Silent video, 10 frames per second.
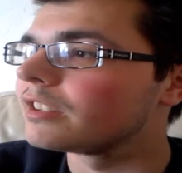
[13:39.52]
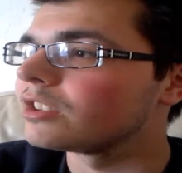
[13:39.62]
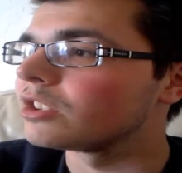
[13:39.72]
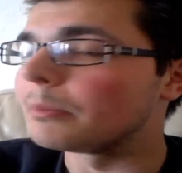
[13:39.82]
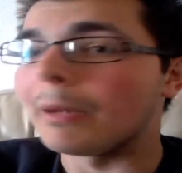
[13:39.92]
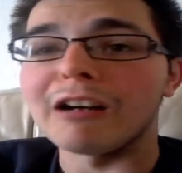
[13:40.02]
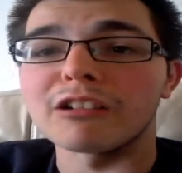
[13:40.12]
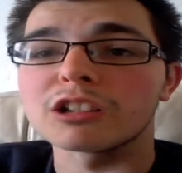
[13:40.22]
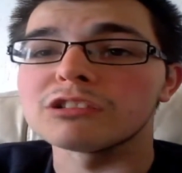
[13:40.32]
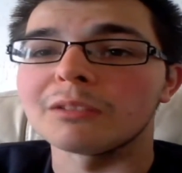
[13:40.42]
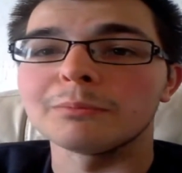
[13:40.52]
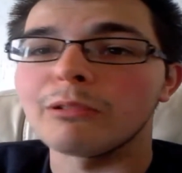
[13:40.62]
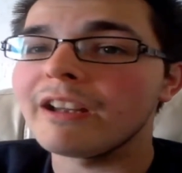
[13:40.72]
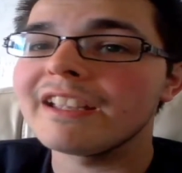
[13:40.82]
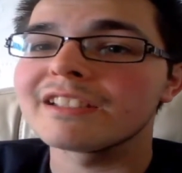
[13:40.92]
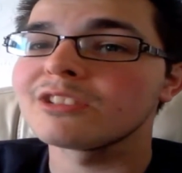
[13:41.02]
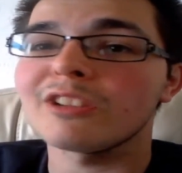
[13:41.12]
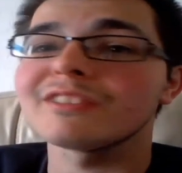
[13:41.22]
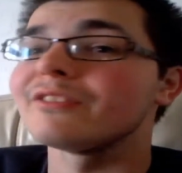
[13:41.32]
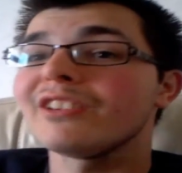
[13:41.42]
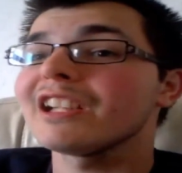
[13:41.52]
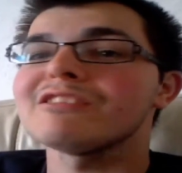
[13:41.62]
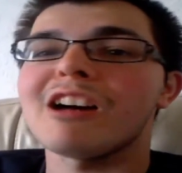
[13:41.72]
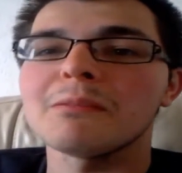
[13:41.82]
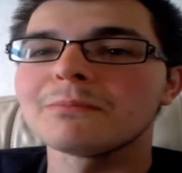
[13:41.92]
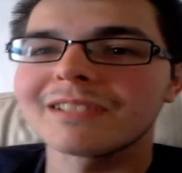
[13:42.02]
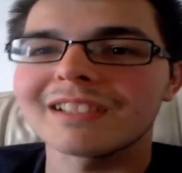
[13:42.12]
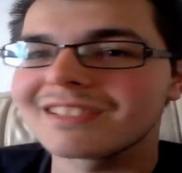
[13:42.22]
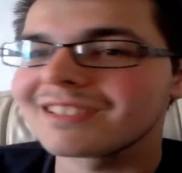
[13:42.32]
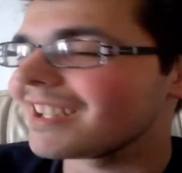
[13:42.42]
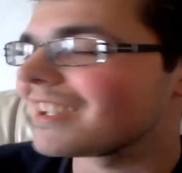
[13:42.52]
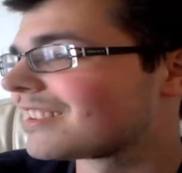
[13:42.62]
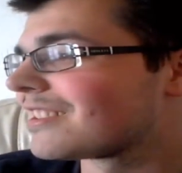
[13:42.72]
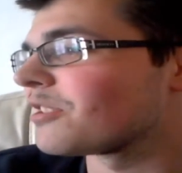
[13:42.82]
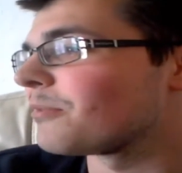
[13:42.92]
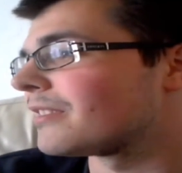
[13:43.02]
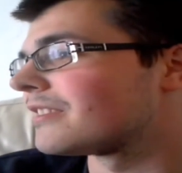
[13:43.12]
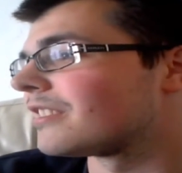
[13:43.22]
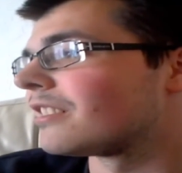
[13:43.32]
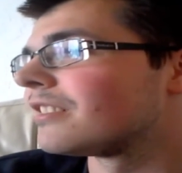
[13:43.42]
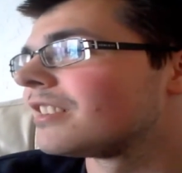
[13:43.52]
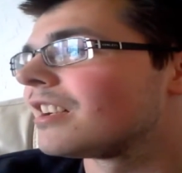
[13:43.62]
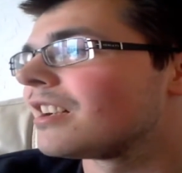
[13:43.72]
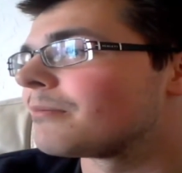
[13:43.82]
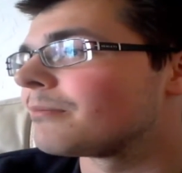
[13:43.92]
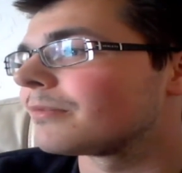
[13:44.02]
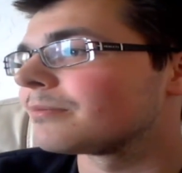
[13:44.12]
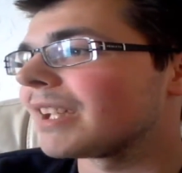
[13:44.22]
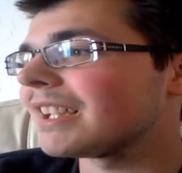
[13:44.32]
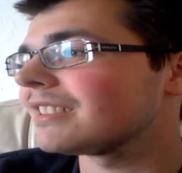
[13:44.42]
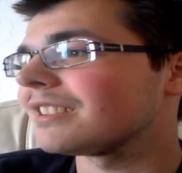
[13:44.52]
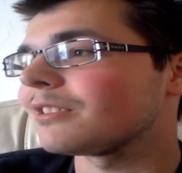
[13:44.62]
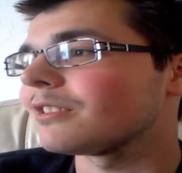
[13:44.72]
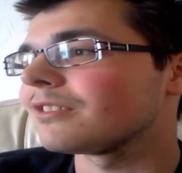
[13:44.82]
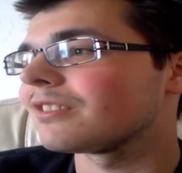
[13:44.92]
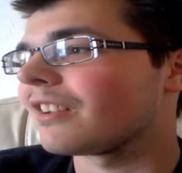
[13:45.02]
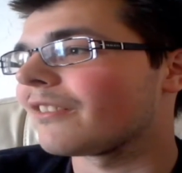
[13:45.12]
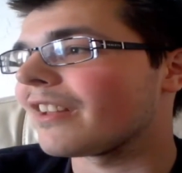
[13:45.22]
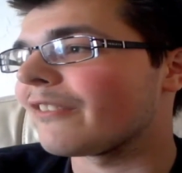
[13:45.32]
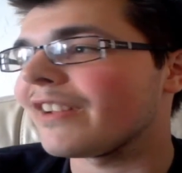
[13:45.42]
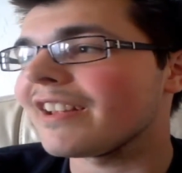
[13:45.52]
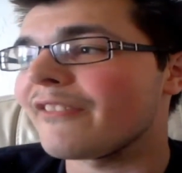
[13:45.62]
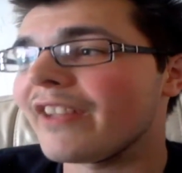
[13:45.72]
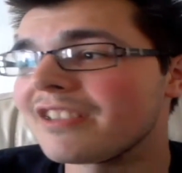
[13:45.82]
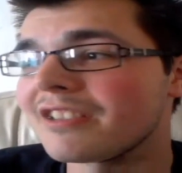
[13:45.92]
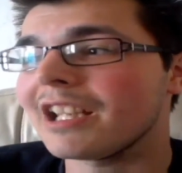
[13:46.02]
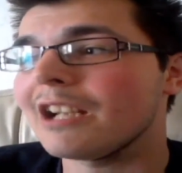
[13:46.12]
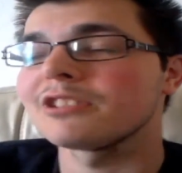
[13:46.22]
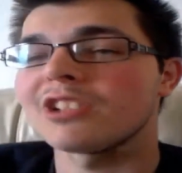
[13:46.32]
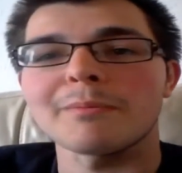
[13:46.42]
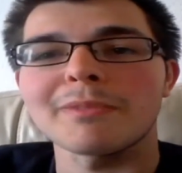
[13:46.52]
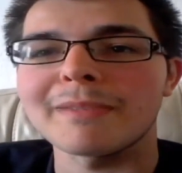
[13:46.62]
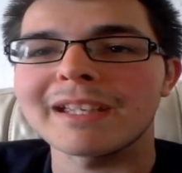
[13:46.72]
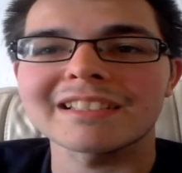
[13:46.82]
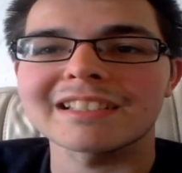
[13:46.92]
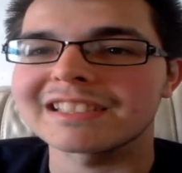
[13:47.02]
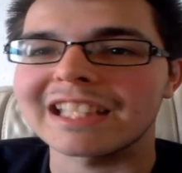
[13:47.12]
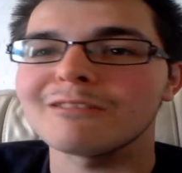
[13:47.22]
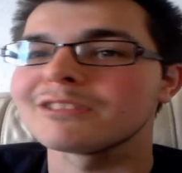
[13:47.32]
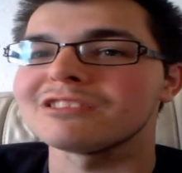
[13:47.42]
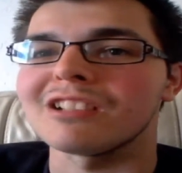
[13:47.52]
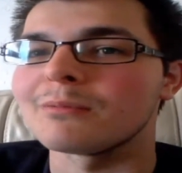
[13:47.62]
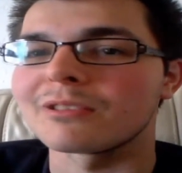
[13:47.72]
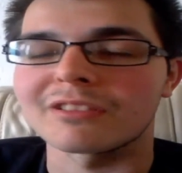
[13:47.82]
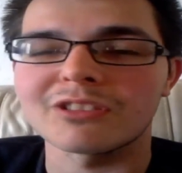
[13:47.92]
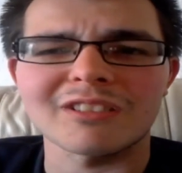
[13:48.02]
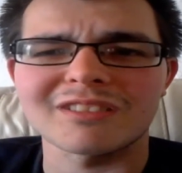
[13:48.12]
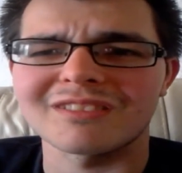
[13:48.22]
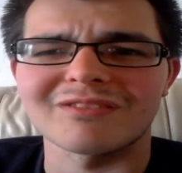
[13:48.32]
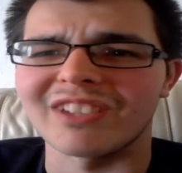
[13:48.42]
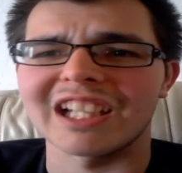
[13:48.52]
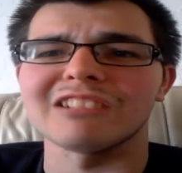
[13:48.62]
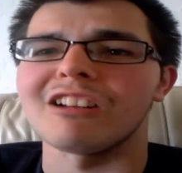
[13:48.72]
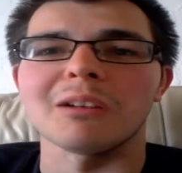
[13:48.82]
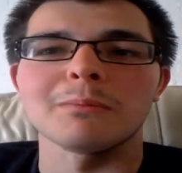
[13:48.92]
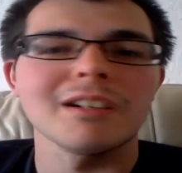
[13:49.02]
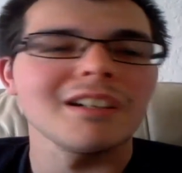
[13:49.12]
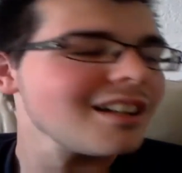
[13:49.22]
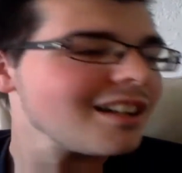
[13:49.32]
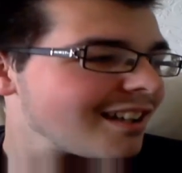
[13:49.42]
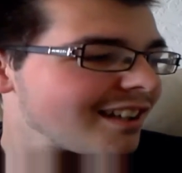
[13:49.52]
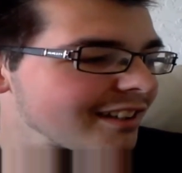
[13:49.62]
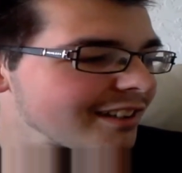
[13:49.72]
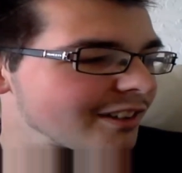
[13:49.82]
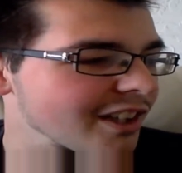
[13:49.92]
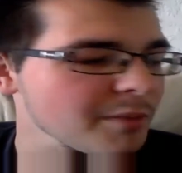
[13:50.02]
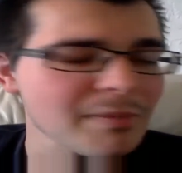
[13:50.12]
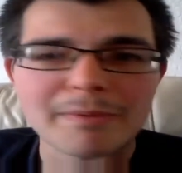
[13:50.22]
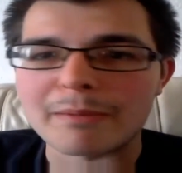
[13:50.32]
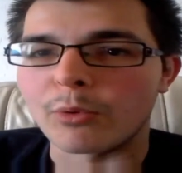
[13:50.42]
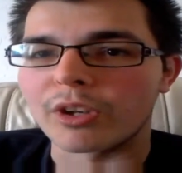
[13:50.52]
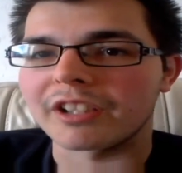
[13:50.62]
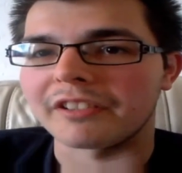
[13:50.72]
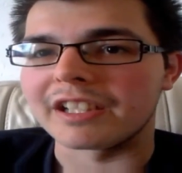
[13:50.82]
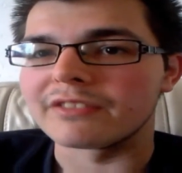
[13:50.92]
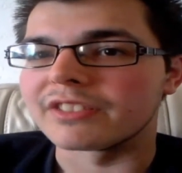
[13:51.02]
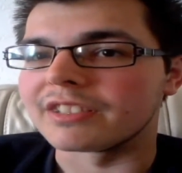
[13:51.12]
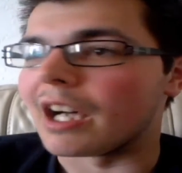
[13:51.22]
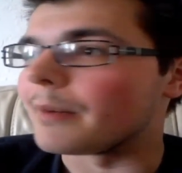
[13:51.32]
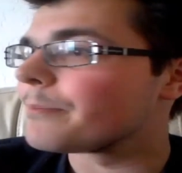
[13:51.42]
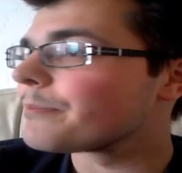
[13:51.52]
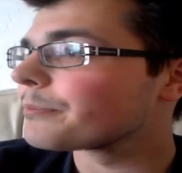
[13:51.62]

The Balor Club, please, not the Club. It's stupid, Make it, I don't know, if AJ Styles is going to be it, make it the Styles Club or something, not the Club. It can be a bit more creative than that.